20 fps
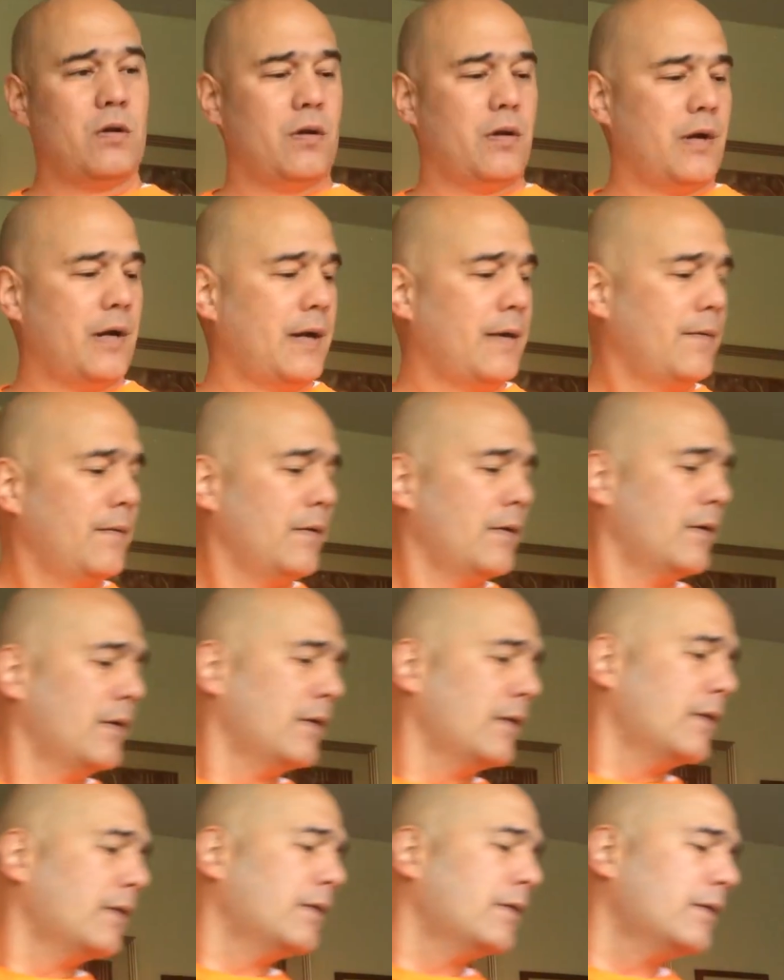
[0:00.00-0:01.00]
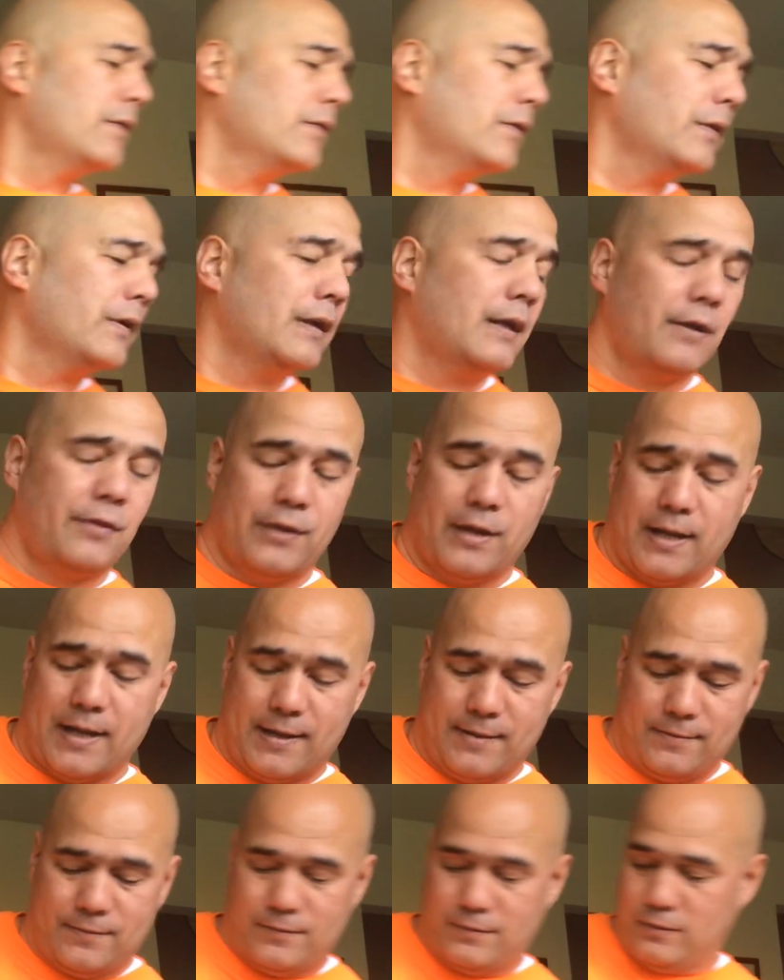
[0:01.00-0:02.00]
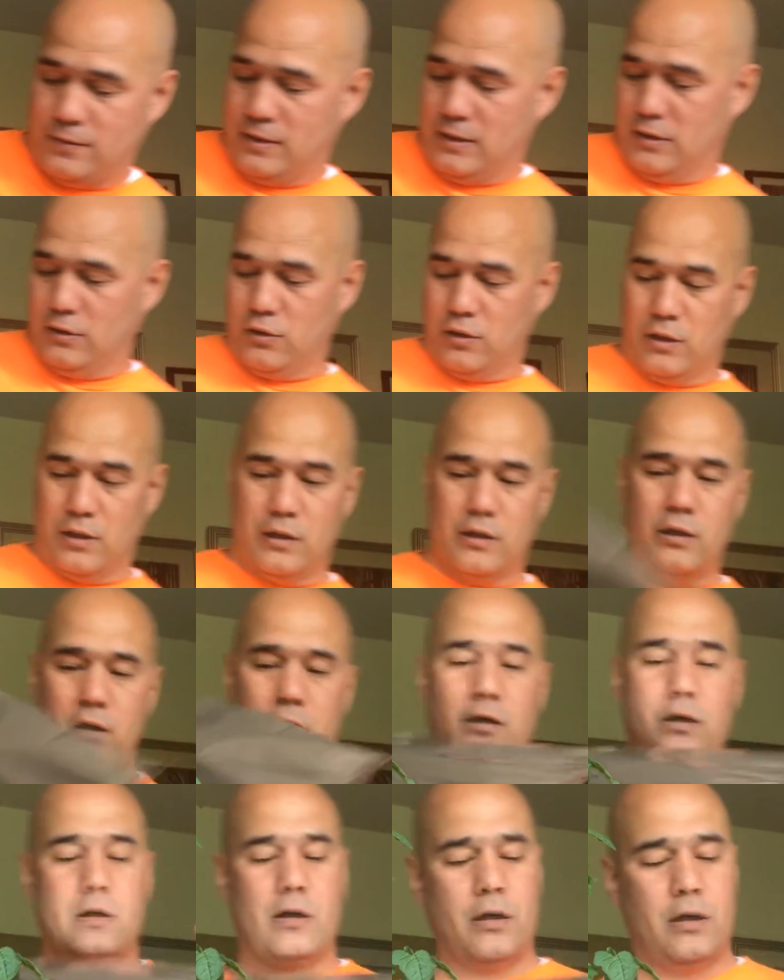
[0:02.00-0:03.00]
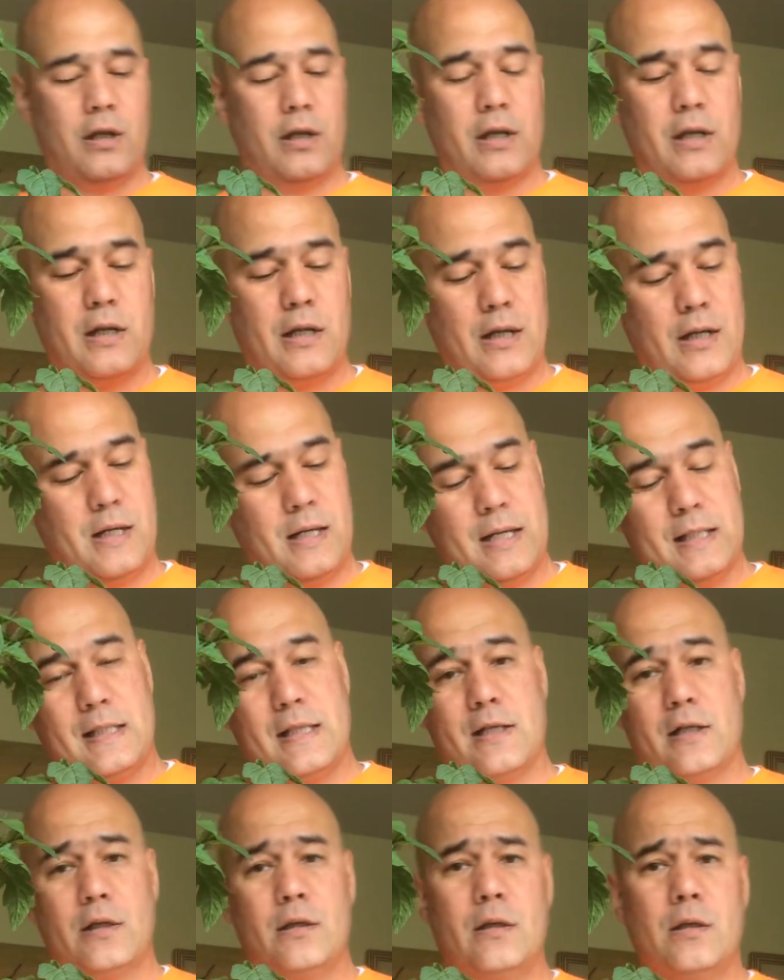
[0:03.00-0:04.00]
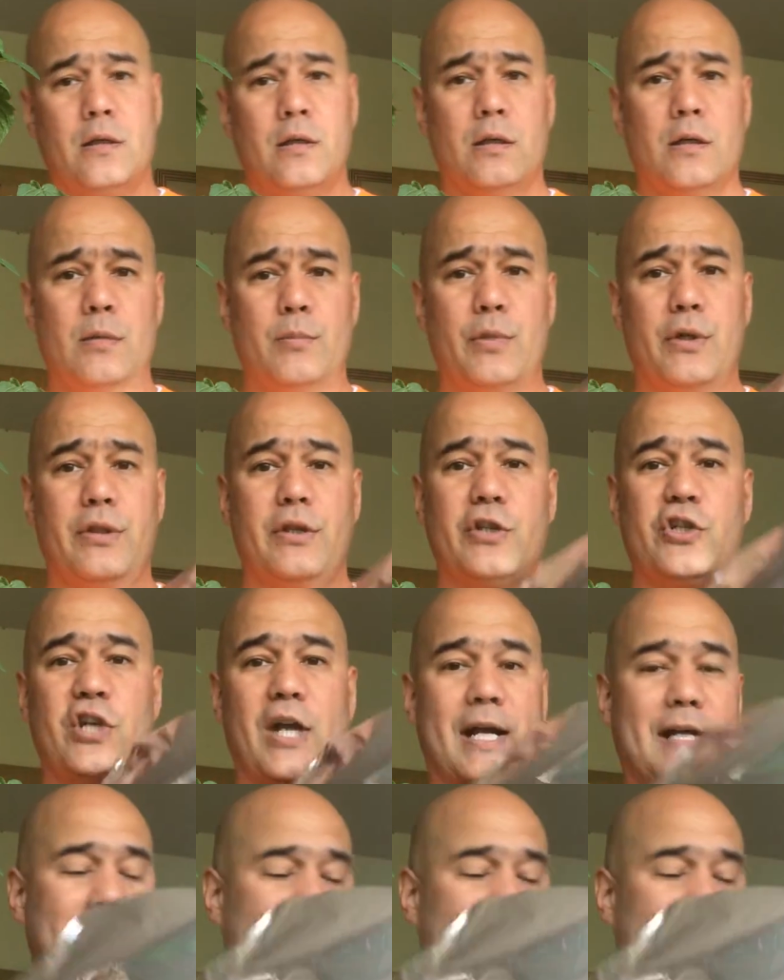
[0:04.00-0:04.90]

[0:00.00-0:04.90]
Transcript: Alright. You got that. And then you're gonna put the shiny